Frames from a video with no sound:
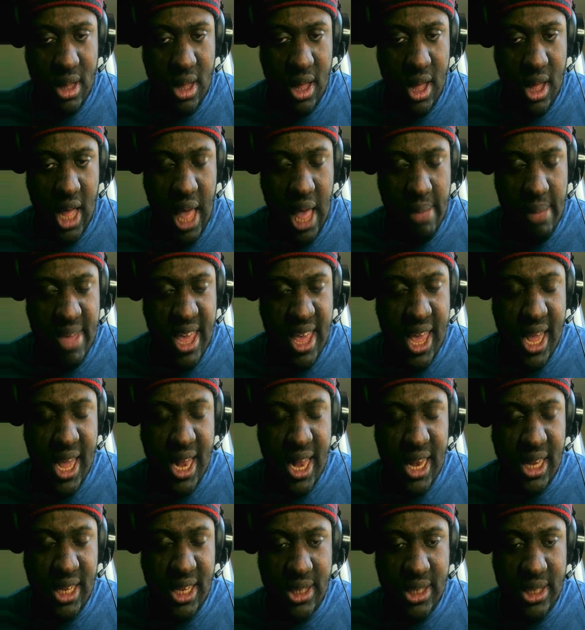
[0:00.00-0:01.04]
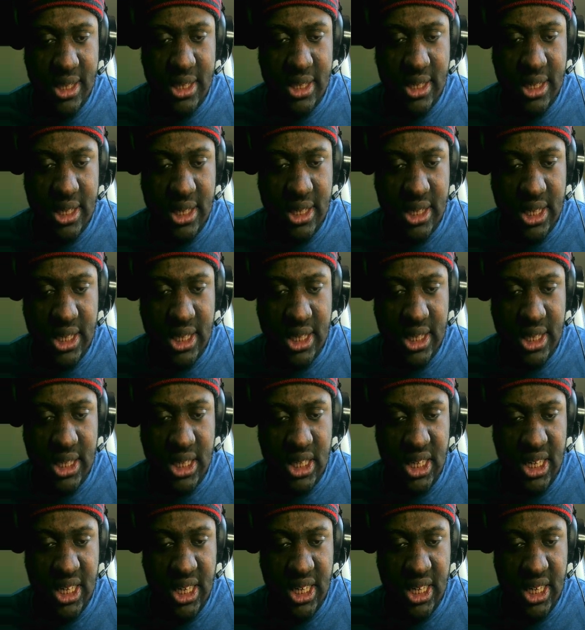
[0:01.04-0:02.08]
I mean,
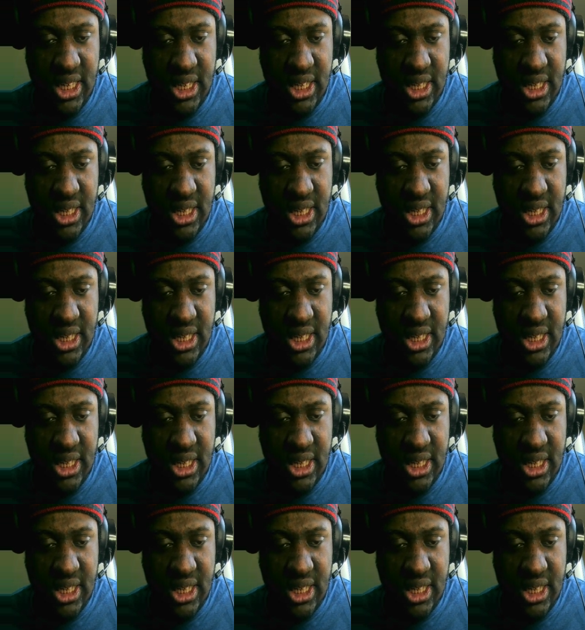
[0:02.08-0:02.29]
she,